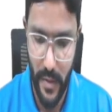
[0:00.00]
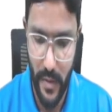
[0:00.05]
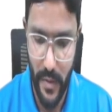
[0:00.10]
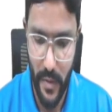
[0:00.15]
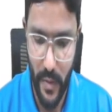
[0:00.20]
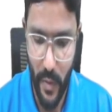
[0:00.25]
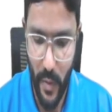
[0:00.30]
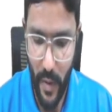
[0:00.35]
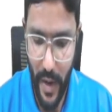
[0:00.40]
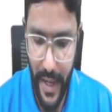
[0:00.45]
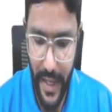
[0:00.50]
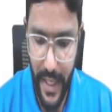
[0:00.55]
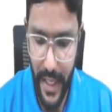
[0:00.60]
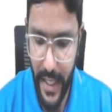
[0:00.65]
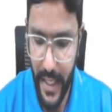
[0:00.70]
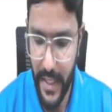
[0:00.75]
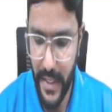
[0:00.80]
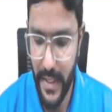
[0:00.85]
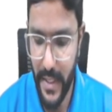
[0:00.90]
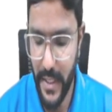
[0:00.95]
So
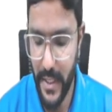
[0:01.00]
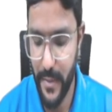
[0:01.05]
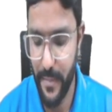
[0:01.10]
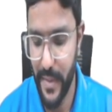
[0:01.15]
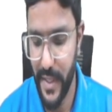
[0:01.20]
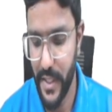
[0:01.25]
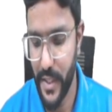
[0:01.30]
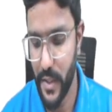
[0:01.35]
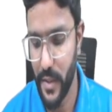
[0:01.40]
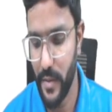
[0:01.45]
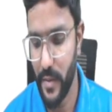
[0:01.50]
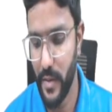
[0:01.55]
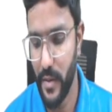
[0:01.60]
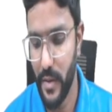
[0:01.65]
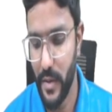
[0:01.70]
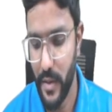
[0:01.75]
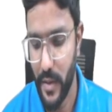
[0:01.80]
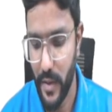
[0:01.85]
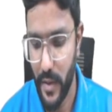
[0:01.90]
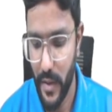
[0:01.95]
quantity is this much.
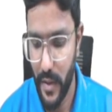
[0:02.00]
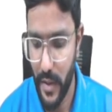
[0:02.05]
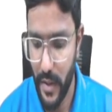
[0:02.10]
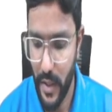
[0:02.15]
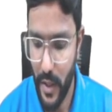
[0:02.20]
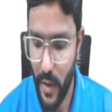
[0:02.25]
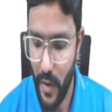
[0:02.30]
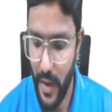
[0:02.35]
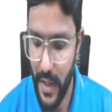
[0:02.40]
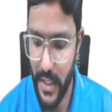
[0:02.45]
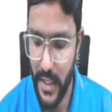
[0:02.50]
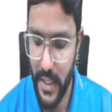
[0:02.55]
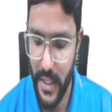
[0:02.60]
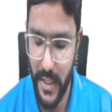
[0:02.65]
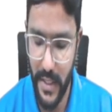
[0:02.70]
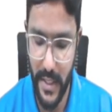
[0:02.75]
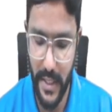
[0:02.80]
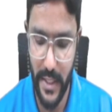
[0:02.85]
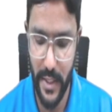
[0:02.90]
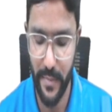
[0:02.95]
The cost
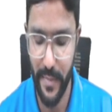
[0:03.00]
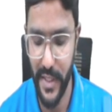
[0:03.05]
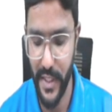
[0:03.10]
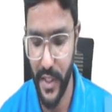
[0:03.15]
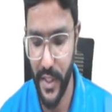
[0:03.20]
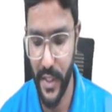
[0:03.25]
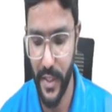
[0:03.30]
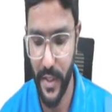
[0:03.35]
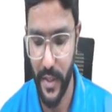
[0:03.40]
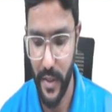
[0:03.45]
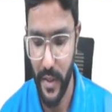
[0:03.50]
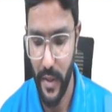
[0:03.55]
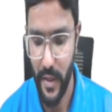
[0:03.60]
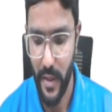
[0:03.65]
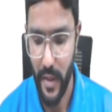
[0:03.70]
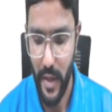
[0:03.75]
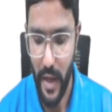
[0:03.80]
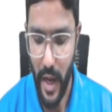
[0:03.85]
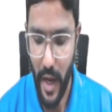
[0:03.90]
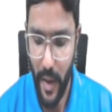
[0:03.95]
is this much.
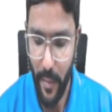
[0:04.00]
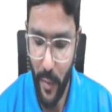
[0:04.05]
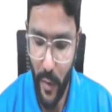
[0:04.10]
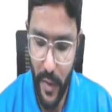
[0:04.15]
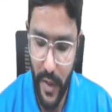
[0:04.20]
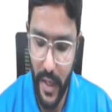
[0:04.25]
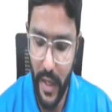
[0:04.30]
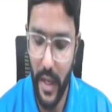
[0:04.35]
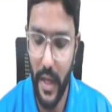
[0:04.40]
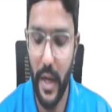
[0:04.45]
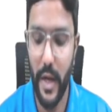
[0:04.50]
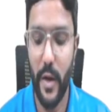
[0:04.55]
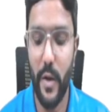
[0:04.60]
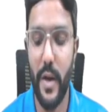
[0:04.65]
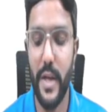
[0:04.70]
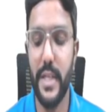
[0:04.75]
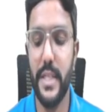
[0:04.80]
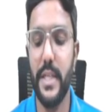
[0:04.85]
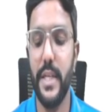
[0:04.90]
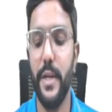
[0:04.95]
Amount
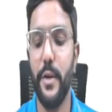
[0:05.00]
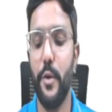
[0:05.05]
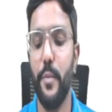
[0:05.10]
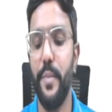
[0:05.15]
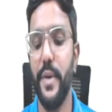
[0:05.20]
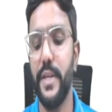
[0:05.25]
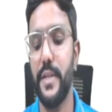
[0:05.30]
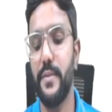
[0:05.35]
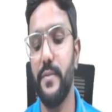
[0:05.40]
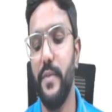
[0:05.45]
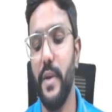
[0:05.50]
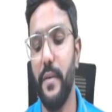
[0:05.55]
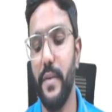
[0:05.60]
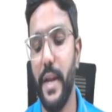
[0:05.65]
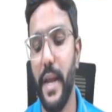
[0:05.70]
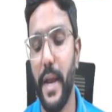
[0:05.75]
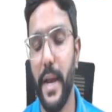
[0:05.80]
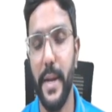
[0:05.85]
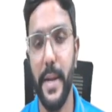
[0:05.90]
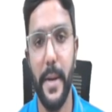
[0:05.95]
cost in rupees we have
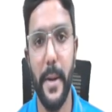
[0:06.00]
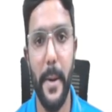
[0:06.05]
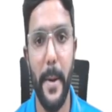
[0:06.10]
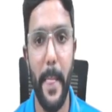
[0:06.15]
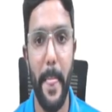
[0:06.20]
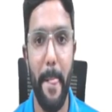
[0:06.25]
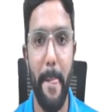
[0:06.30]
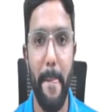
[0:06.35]
taken here.